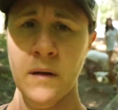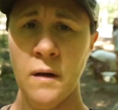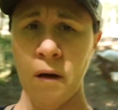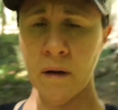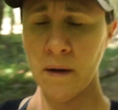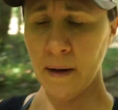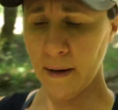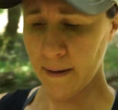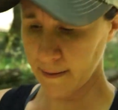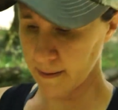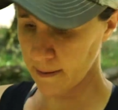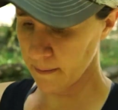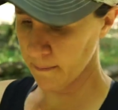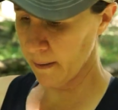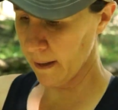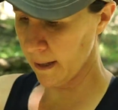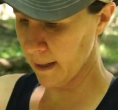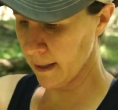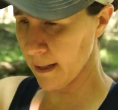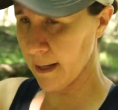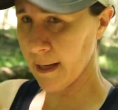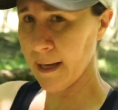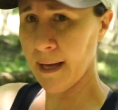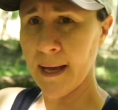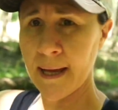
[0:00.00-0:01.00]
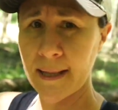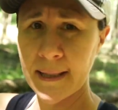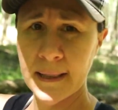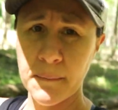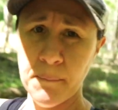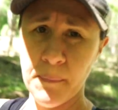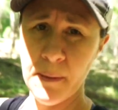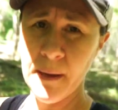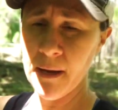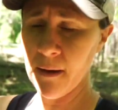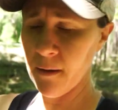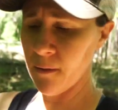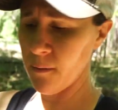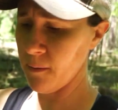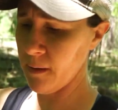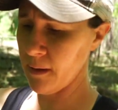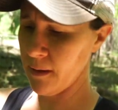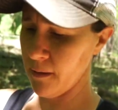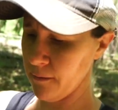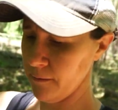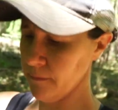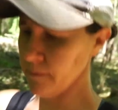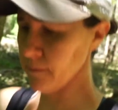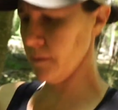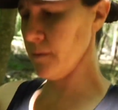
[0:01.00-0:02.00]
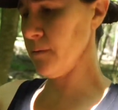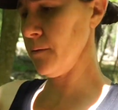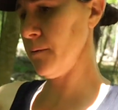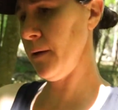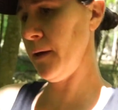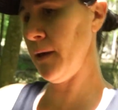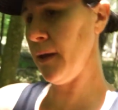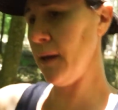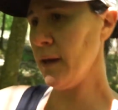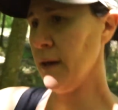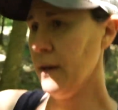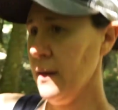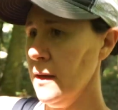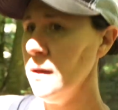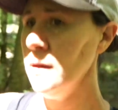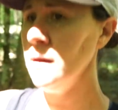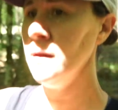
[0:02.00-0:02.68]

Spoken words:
Okay, so Matt and I had the powwow for the week.